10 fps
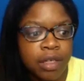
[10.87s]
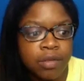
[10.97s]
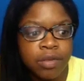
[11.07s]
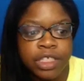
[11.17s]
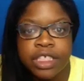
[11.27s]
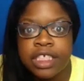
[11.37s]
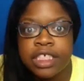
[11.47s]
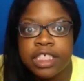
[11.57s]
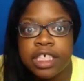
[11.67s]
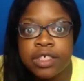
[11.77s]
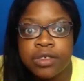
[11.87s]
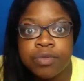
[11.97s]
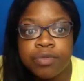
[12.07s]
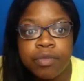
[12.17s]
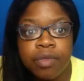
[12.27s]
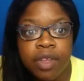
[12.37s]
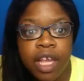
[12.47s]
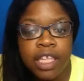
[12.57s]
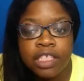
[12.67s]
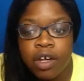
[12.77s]
what you need to know.
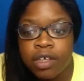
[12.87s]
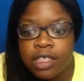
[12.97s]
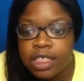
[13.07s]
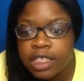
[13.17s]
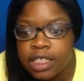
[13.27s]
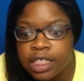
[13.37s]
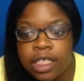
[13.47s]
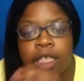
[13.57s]
It's all good.